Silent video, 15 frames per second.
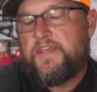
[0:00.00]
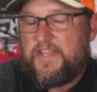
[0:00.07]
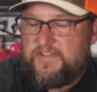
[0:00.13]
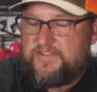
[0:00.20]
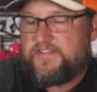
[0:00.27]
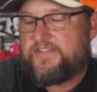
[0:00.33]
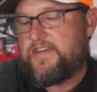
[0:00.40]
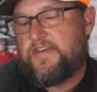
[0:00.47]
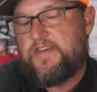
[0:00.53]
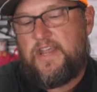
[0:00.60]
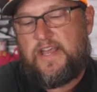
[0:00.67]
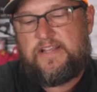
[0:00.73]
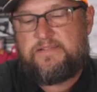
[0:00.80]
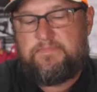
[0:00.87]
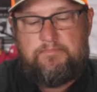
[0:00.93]
It's just a
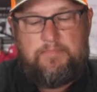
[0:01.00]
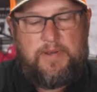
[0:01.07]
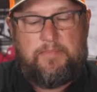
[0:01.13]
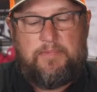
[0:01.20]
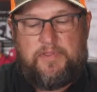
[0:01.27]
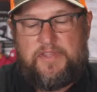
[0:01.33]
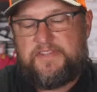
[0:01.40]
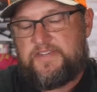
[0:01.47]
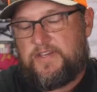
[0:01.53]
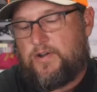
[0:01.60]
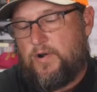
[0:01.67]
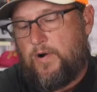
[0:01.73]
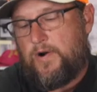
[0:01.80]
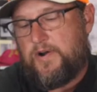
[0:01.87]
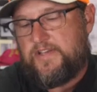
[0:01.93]
nice minimalistic
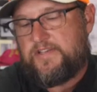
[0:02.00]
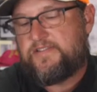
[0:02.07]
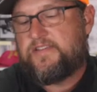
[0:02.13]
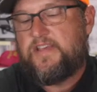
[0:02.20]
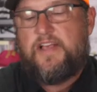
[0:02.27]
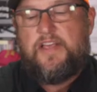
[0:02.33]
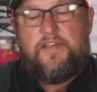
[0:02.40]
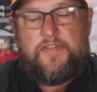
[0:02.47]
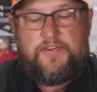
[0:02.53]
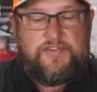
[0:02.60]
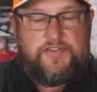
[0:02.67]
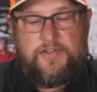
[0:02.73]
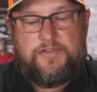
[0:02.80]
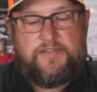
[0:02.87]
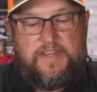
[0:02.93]
harness
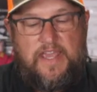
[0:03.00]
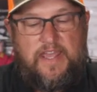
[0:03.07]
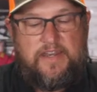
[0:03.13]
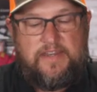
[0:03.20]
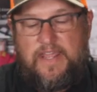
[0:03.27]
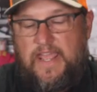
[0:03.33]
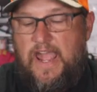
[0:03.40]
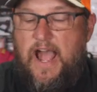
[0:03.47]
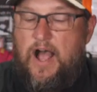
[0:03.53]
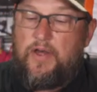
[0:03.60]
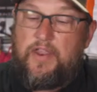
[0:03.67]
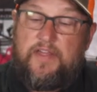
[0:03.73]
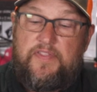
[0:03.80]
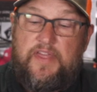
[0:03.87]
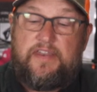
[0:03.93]
that you use day in and day
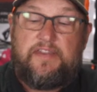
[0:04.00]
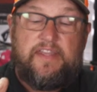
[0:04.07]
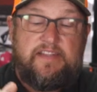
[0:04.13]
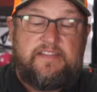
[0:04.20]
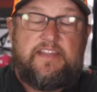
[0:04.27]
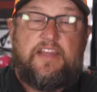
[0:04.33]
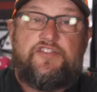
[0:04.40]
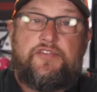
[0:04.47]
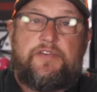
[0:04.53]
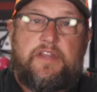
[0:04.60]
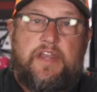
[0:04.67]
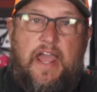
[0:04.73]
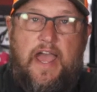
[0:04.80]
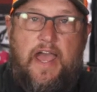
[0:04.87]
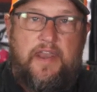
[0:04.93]
out. And then, like I said, you
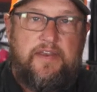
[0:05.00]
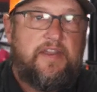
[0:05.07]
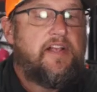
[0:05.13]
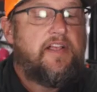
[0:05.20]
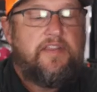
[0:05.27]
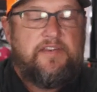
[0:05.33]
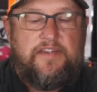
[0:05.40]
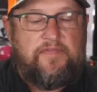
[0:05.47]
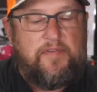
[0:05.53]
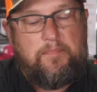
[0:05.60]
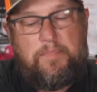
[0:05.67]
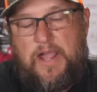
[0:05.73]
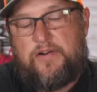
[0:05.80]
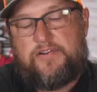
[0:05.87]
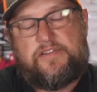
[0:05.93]
can add
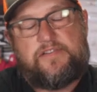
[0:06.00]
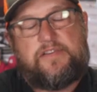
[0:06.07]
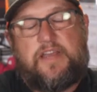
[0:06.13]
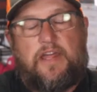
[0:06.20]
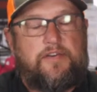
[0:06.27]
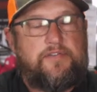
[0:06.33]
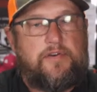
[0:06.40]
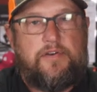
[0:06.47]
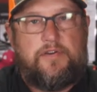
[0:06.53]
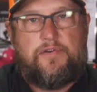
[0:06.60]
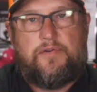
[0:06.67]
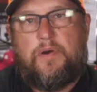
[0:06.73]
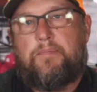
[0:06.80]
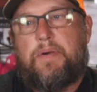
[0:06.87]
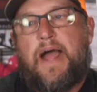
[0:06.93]
different pouches to kind of turn
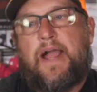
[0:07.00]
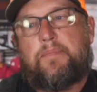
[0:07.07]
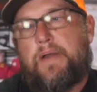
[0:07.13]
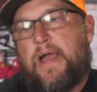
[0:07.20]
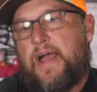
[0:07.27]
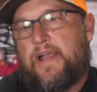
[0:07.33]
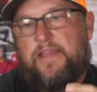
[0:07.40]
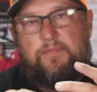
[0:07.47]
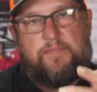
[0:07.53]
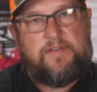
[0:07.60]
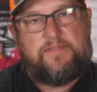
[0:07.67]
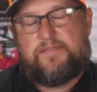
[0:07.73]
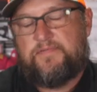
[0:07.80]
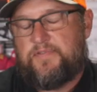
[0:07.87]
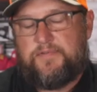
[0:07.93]
into a backpack, and we
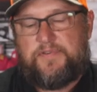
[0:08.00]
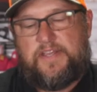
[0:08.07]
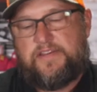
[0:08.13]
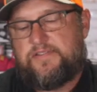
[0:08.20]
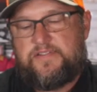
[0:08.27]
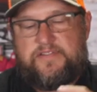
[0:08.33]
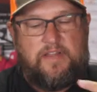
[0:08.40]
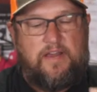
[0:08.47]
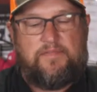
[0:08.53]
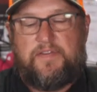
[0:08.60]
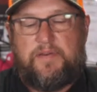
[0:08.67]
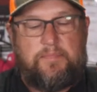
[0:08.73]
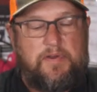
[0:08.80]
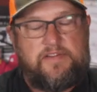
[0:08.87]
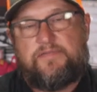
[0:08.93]
have some flotation stuff
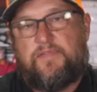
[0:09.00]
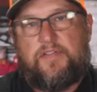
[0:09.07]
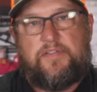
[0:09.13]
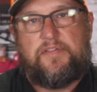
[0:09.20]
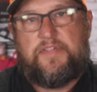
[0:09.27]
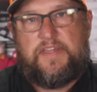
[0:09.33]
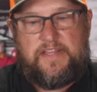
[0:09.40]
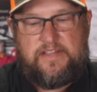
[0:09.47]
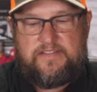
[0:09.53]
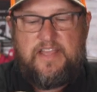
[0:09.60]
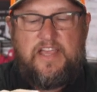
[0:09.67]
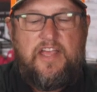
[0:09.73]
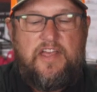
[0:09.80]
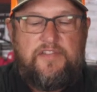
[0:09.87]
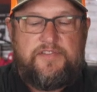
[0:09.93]
and a bunch of other things
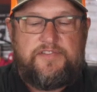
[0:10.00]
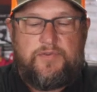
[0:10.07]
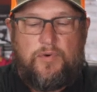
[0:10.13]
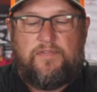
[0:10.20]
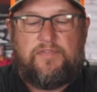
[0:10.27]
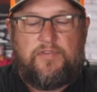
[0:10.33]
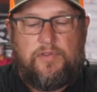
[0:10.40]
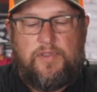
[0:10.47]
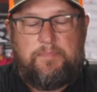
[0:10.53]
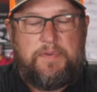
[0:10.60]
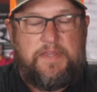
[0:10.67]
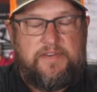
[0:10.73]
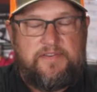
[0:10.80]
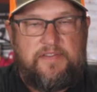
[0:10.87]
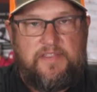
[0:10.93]
that sort of clip
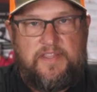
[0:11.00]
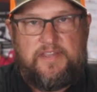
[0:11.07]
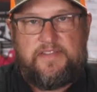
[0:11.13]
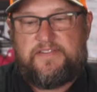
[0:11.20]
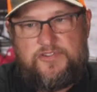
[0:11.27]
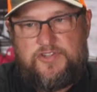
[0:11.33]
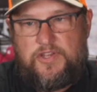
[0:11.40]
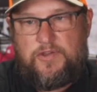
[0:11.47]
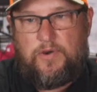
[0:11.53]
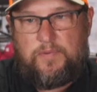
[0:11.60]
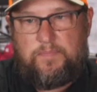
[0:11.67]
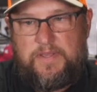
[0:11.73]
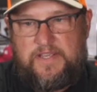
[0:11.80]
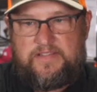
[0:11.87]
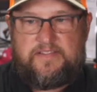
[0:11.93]
into this
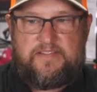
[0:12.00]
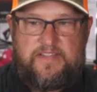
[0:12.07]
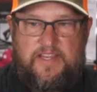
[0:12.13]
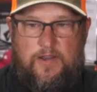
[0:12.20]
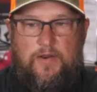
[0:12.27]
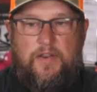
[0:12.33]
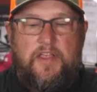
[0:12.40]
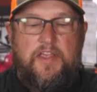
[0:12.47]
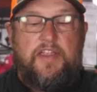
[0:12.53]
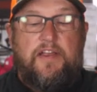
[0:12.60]
G-hook pieces here.